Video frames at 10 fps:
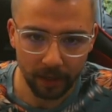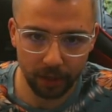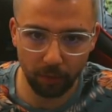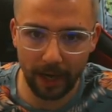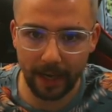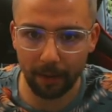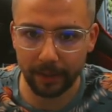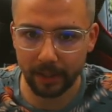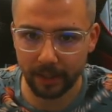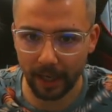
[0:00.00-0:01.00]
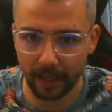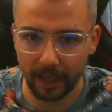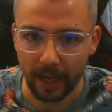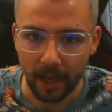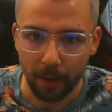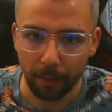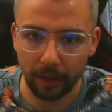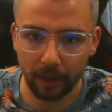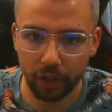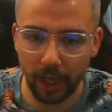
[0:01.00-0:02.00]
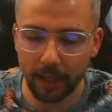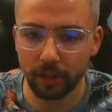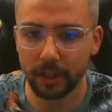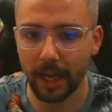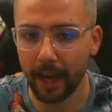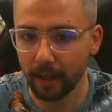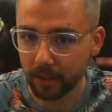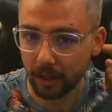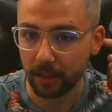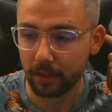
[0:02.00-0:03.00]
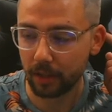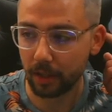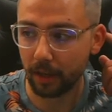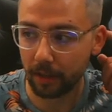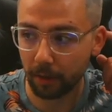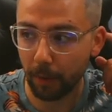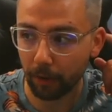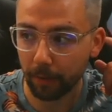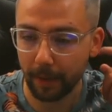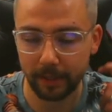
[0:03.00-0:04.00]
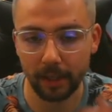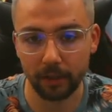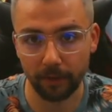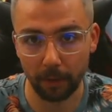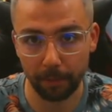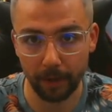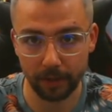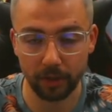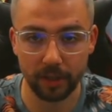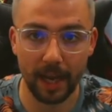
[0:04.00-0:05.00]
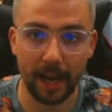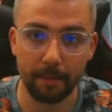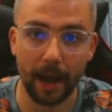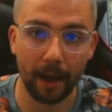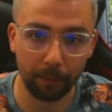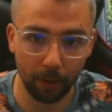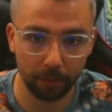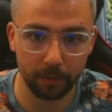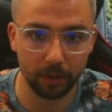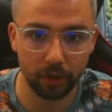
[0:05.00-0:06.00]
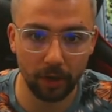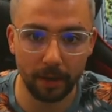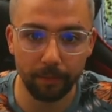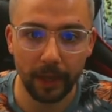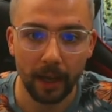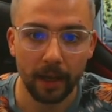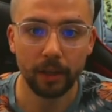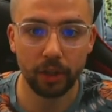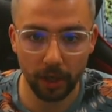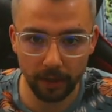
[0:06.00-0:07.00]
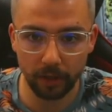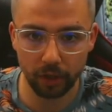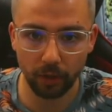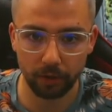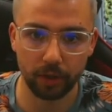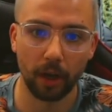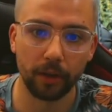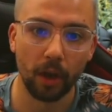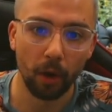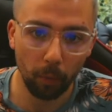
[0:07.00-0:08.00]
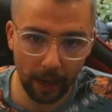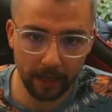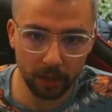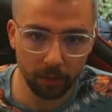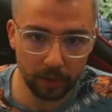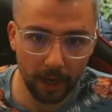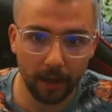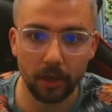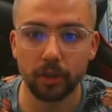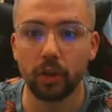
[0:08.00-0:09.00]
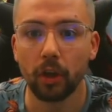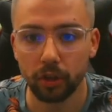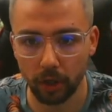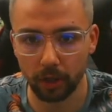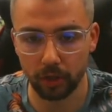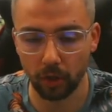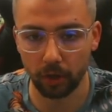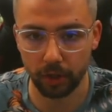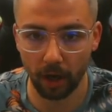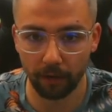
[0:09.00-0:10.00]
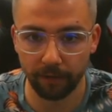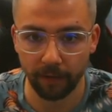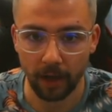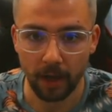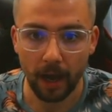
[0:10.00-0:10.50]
So right now this is saying we're gonna change the text to the welcome message for the person's name and welcome to the stream. Turn the source on, wait 2 seconds, turn the source off.